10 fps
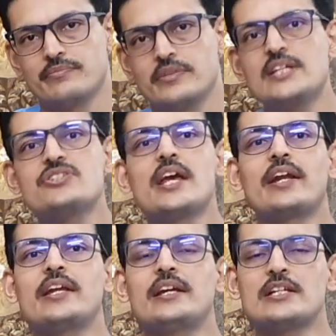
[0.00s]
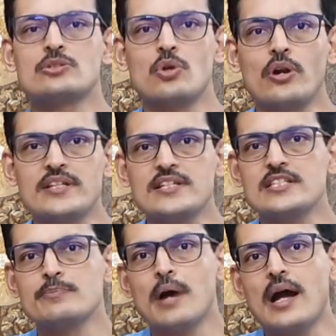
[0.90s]
This technique is called as a
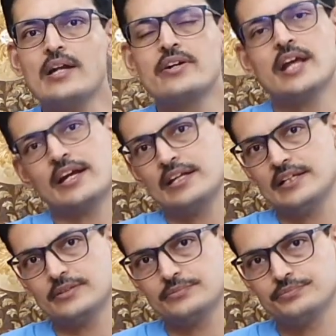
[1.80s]
SMART technique.